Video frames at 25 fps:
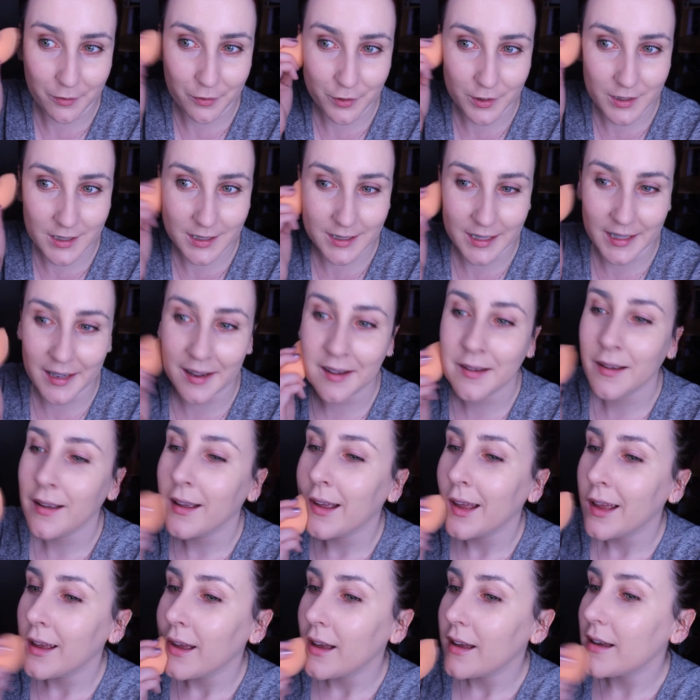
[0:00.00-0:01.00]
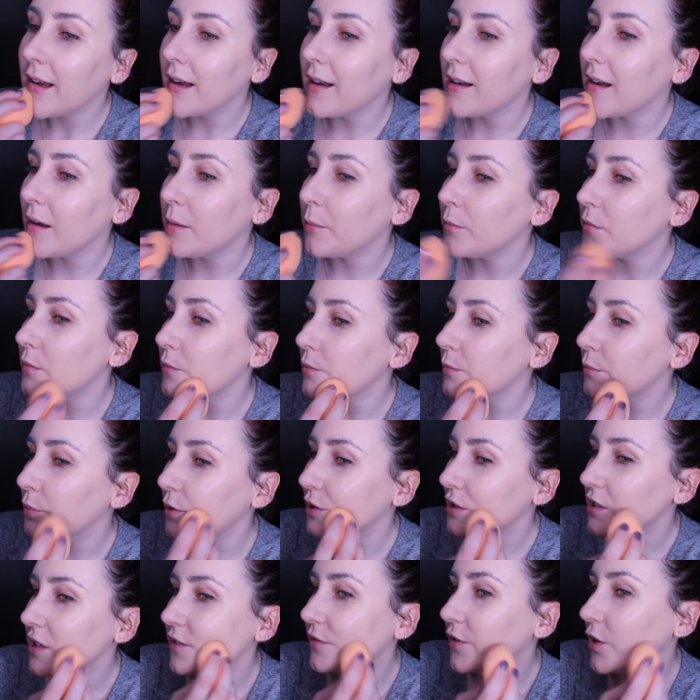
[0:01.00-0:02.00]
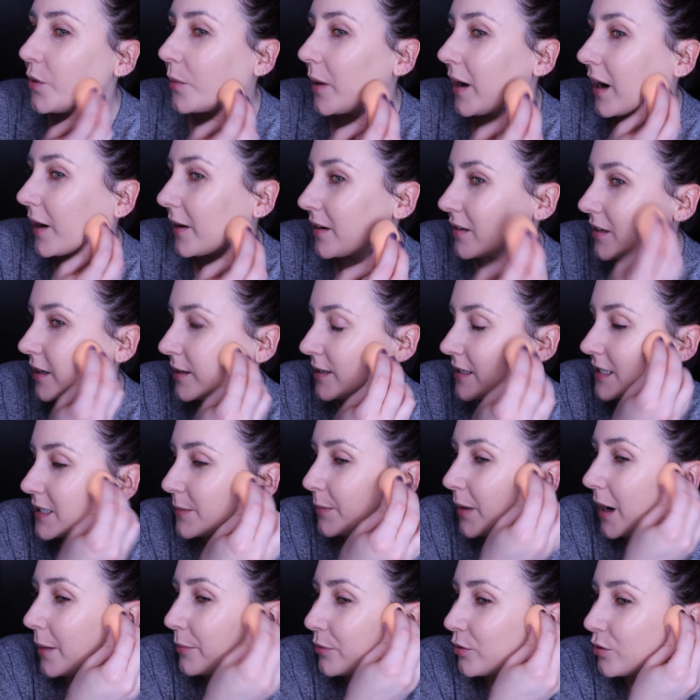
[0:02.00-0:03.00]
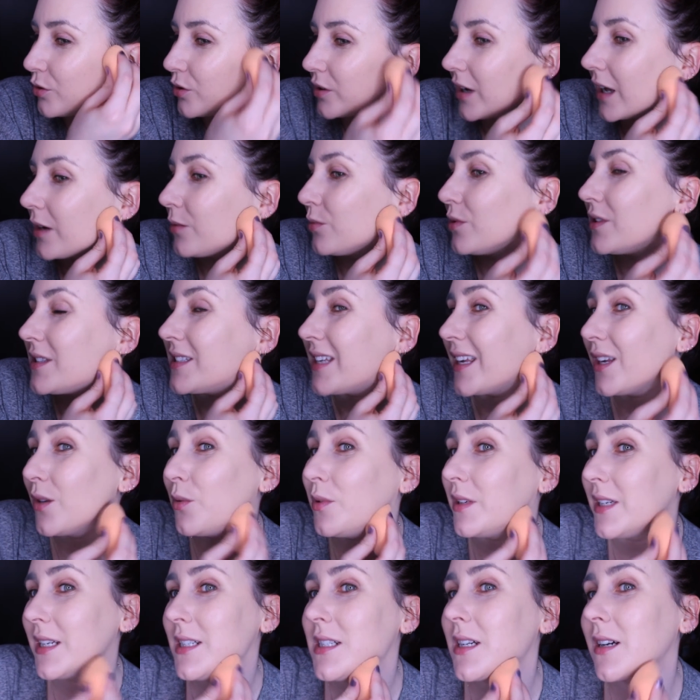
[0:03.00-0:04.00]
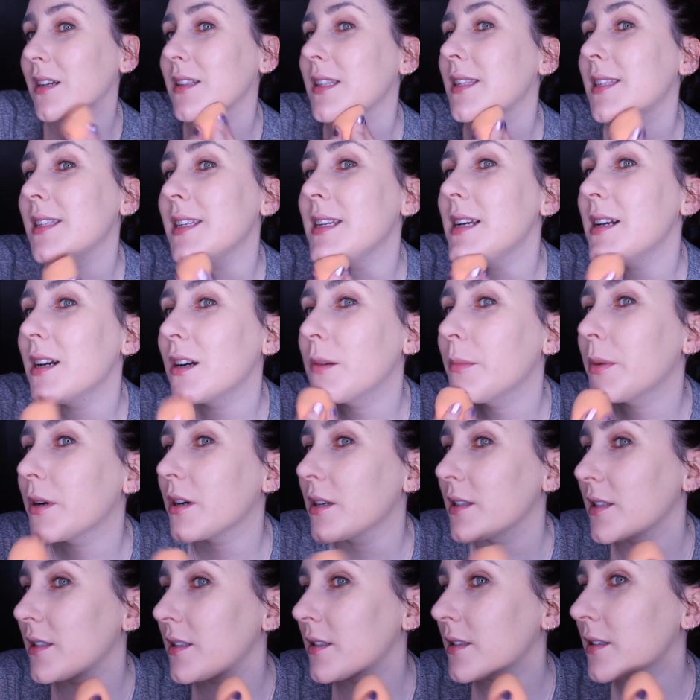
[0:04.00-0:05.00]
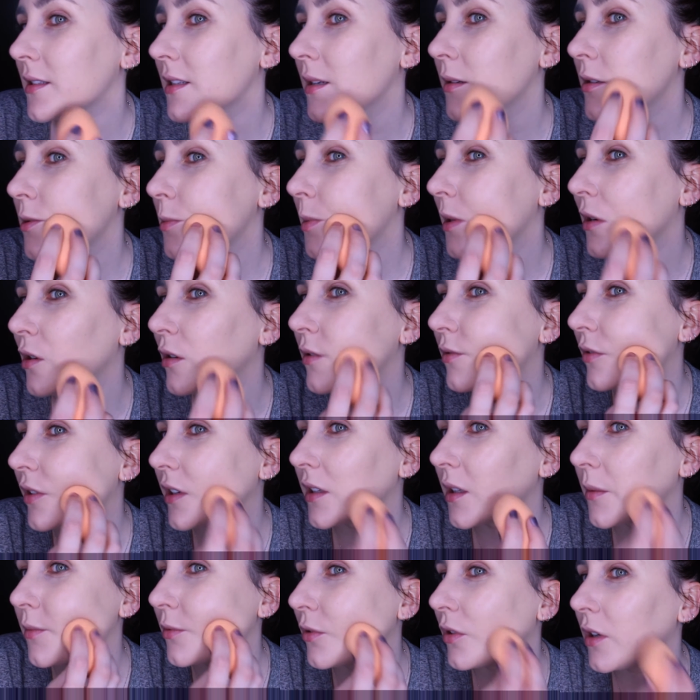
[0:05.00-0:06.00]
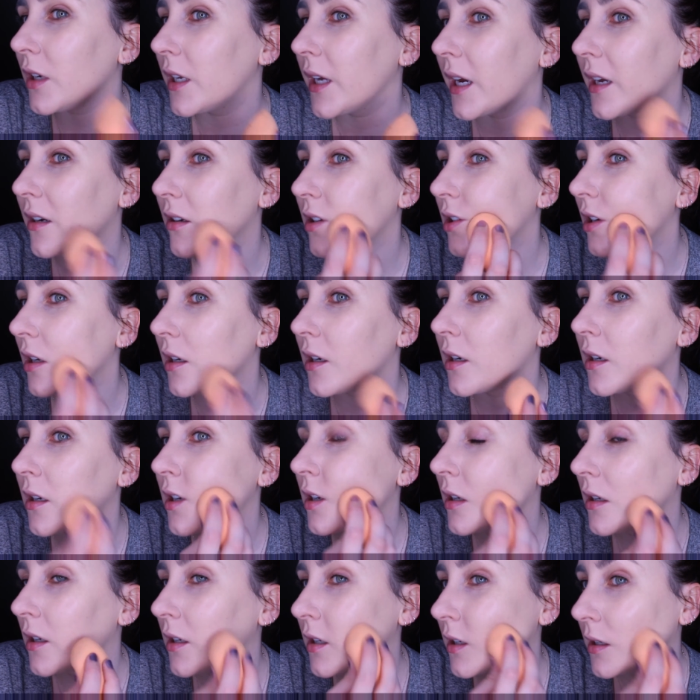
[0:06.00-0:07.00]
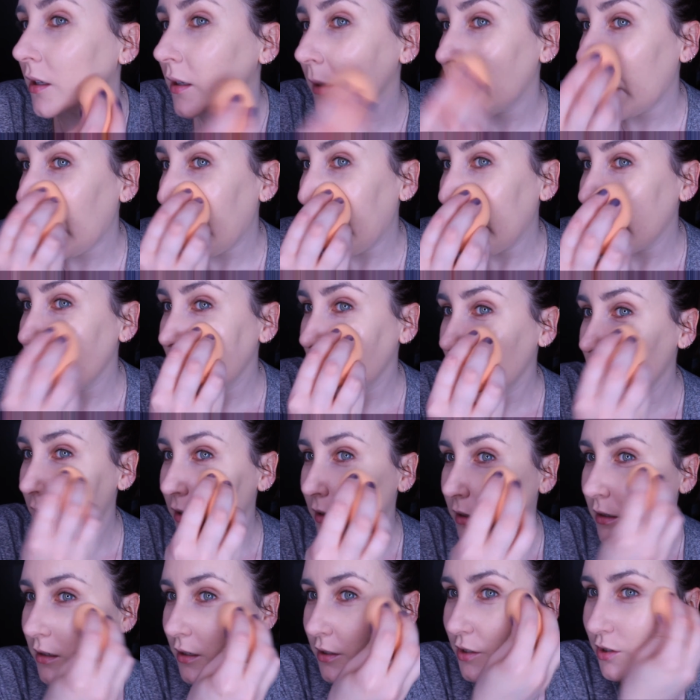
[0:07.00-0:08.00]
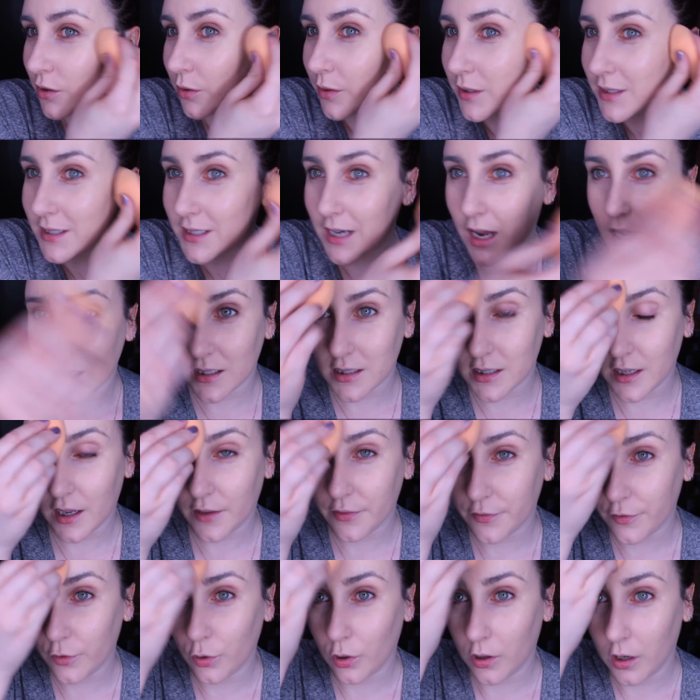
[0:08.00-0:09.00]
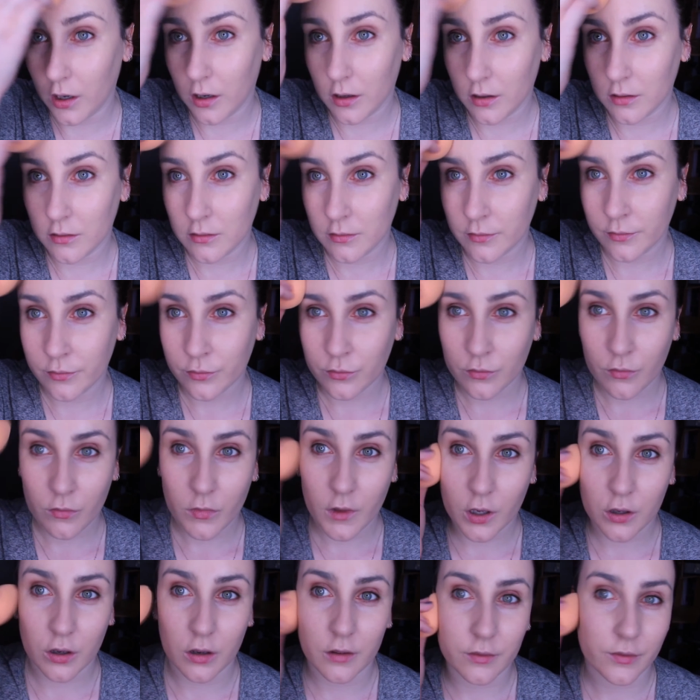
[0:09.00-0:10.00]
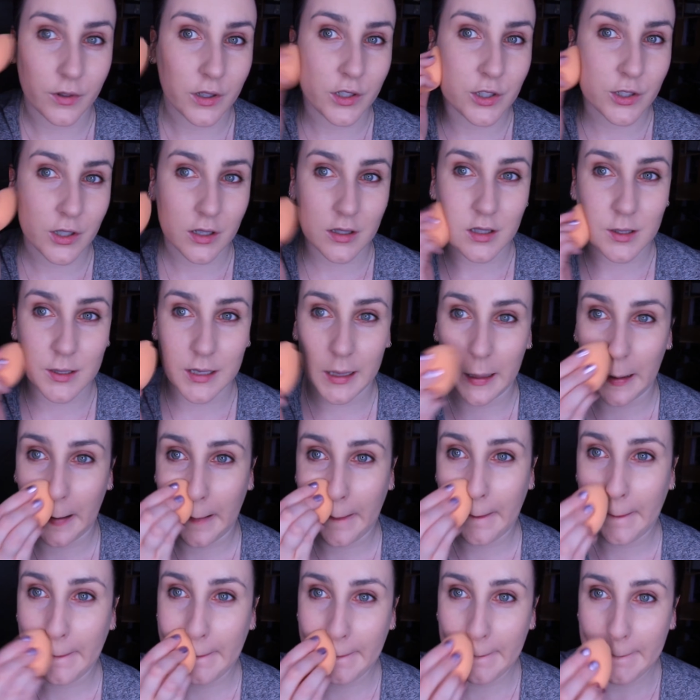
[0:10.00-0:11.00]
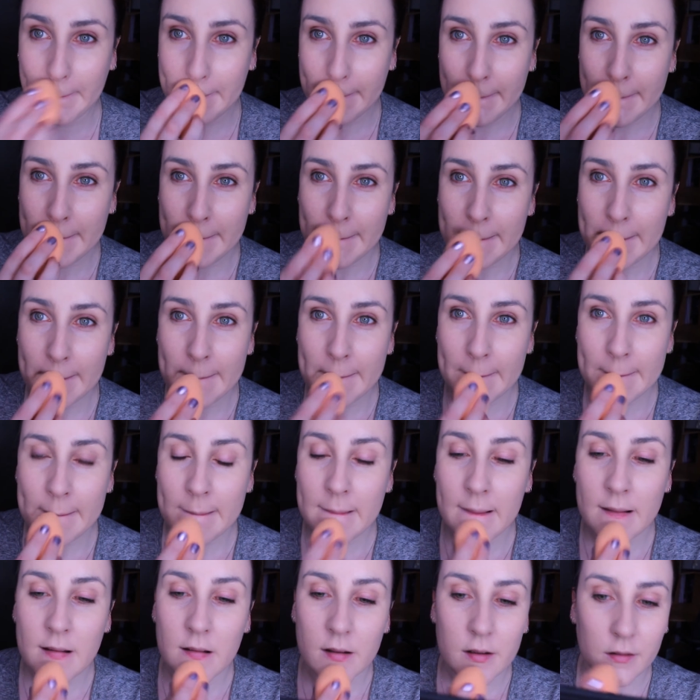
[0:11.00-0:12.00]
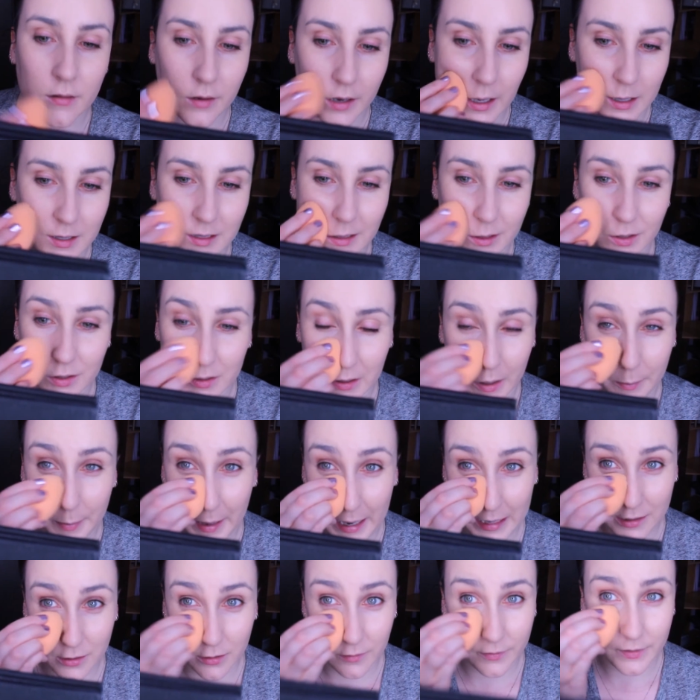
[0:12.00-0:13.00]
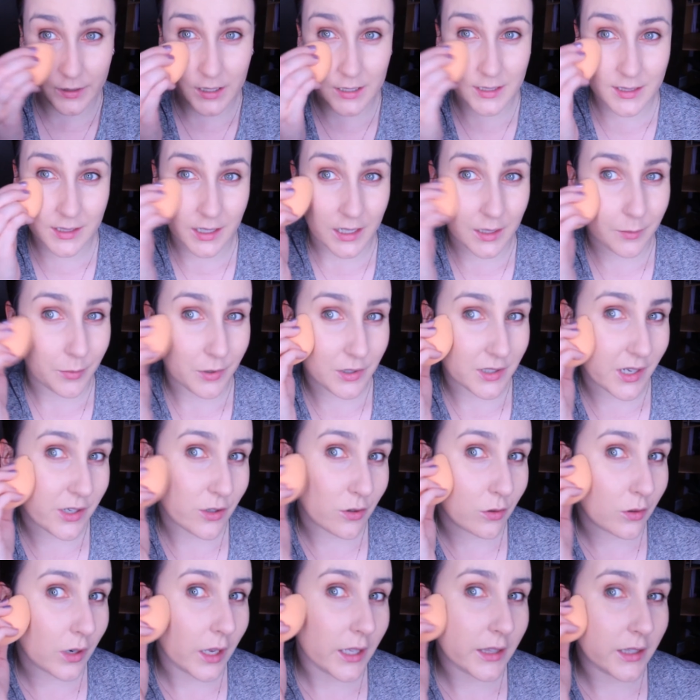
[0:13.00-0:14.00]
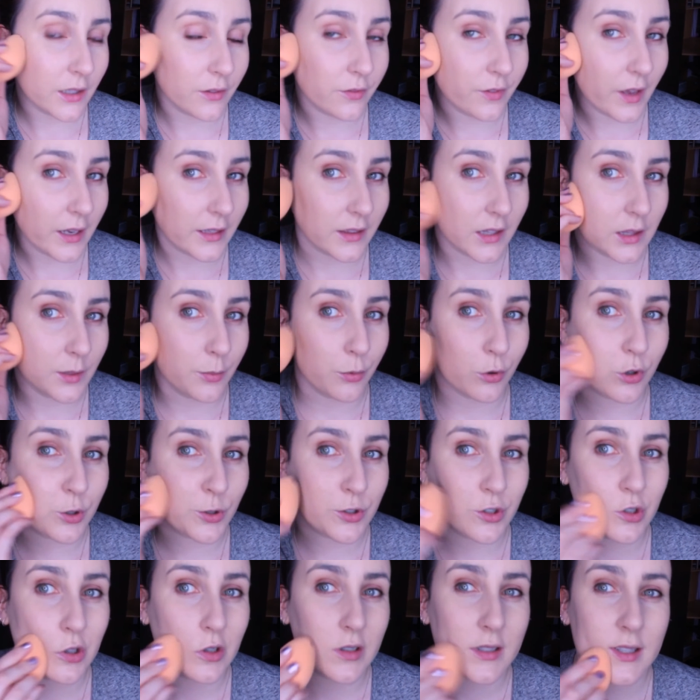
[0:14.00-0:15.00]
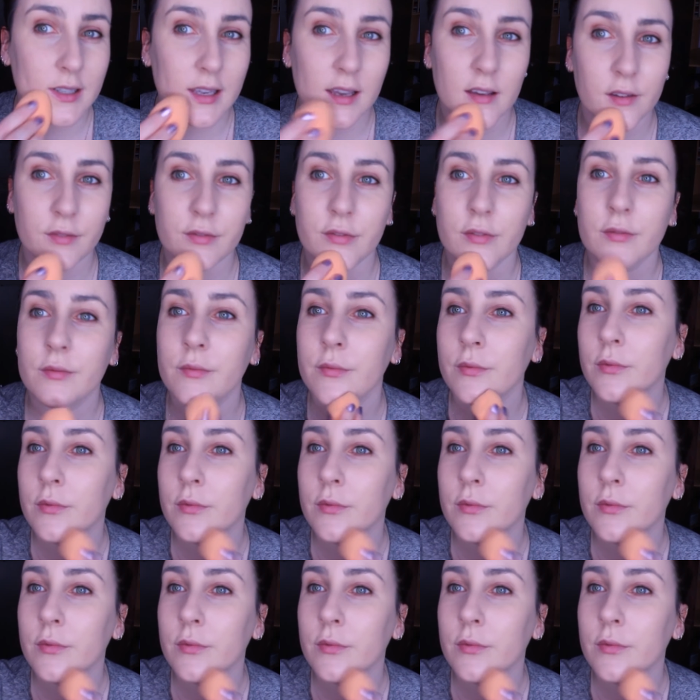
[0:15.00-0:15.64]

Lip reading: for today. But if you are kind of spot prone, I would say you would need a concealer because it doesn't seem to be covering them fully at all. So it's not a full coverage concealer. Okay, so I'm just going to pat over this side because I don't like the effect that the brush strokes give.